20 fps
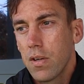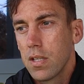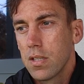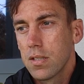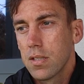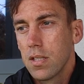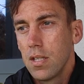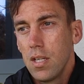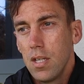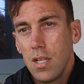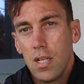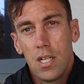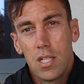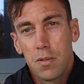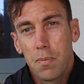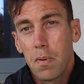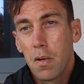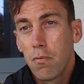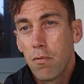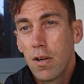And it's,
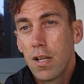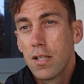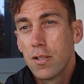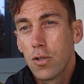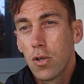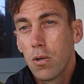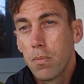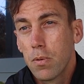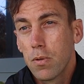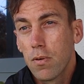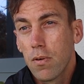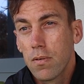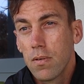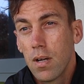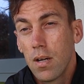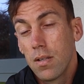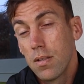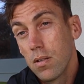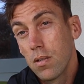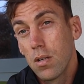been a really enjoyable,
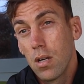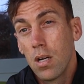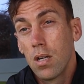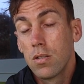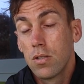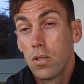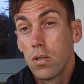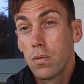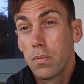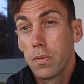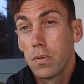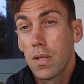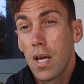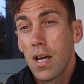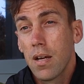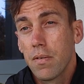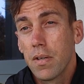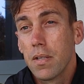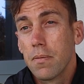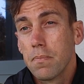uh, enjoyable
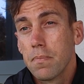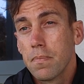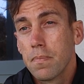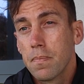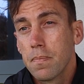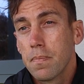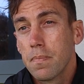day of it.